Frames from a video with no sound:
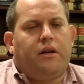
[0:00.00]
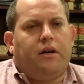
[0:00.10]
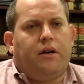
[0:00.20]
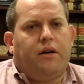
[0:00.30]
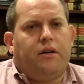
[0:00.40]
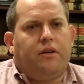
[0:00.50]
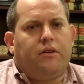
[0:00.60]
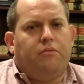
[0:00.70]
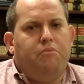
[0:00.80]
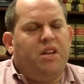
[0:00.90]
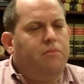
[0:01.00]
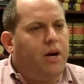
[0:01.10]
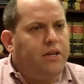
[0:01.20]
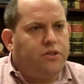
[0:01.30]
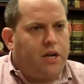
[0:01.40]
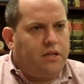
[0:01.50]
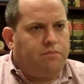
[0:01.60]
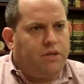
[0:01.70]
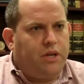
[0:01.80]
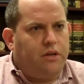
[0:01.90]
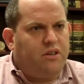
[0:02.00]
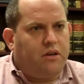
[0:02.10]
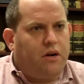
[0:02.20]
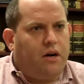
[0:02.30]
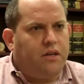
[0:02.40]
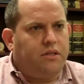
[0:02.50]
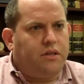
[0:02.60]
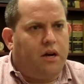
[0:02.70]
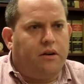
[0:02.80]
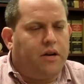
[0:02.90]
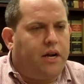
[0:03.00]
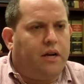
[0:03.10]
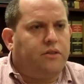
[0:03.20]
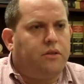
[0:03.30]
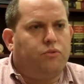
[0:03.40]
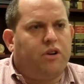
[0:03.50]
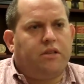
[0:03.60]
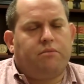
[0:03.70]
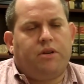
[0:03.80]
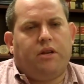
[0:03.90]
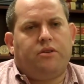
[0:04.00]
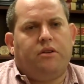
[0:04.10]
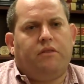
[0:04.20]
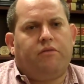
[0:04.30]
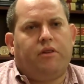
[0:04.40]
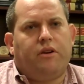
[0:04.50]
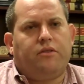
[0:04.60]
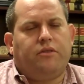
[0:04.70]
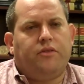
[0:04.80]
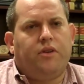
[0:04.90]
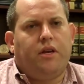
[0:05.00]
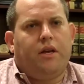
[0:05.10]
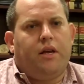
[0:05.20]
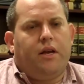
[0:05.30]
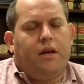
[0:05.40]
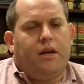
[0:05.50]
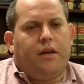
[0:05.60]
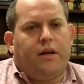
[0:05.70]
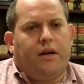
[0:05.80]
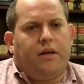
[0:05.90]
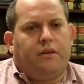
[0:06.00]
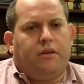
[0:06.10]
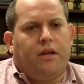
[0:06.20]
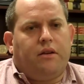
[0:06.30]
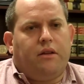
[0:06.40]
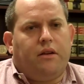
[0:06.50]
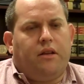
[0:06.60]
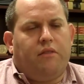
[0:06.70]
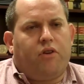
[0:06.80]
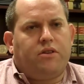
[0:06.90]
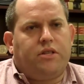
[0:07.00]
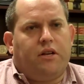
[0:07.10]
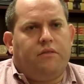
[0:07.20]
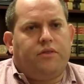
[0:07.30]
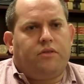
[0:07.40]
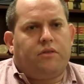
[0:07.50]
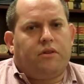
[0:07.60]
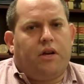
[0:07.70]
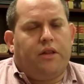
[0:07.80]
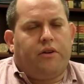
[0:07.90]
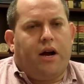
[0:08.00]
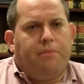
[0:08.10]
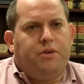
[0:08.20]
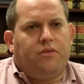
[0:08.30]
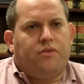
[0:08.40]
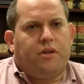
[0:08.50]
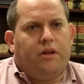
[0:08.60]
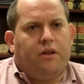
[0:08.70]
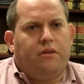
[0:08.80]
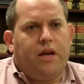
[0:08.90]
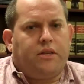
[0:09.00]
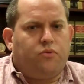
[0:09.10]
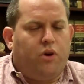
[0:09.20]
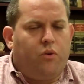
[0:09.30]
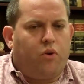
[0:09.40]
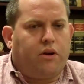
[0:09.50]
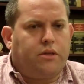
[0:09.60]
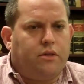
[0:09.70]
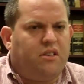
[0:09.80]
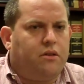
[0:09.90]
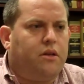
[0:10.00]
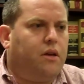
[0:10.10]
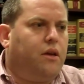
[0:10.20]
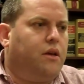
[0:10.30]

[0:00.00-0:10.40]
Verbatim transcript: uh, minimize transportation costs, undercut some transportation differentials, uh, and, and give ourselves other options. And, and yes, what works in